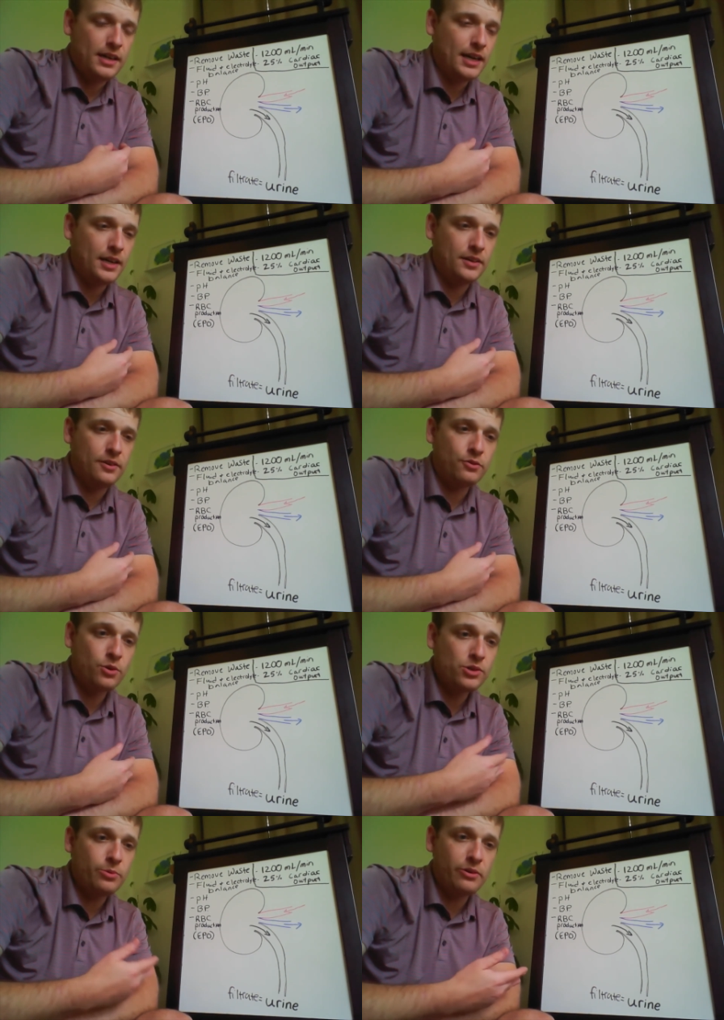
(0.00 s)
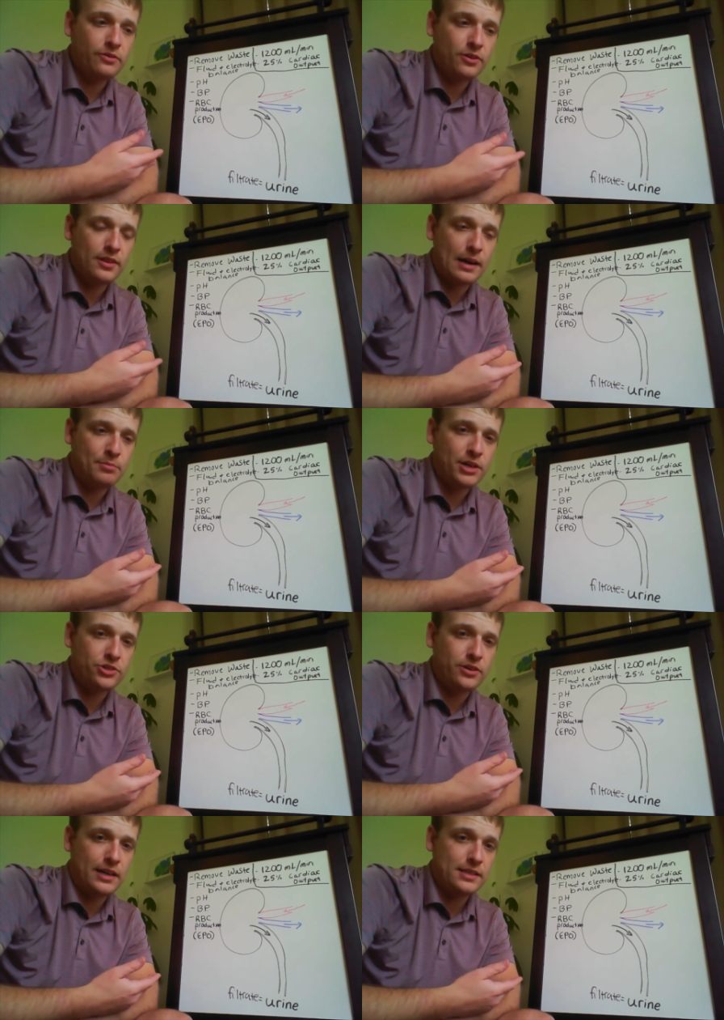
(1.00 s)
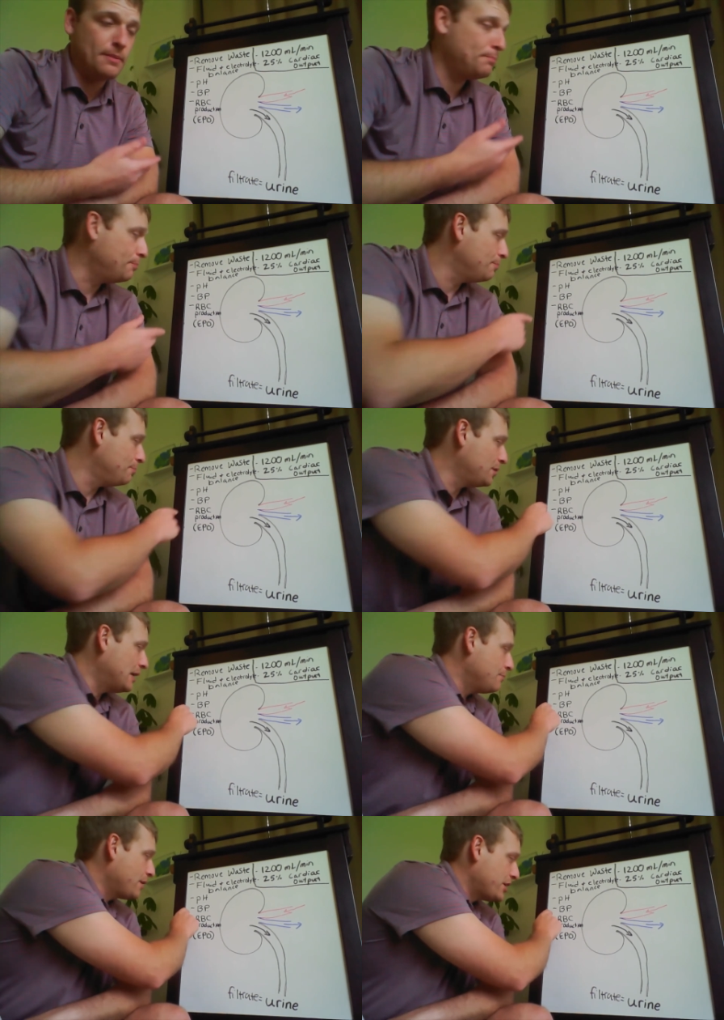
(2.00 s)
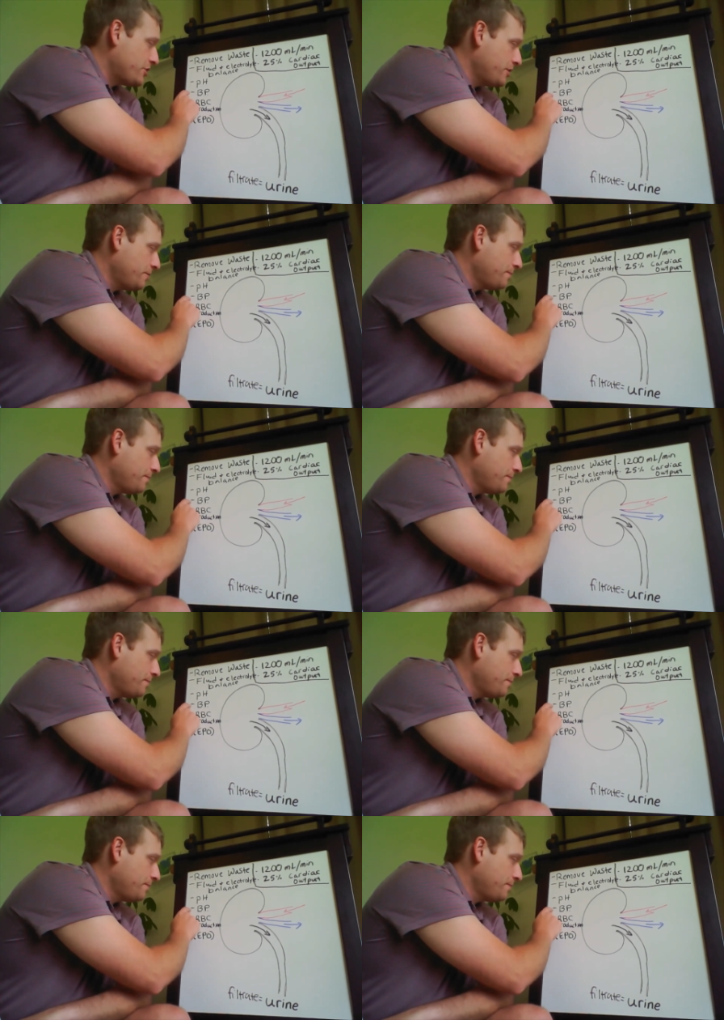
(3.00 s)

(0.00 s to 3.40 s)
And of course we refer to that pressure as blood pressure.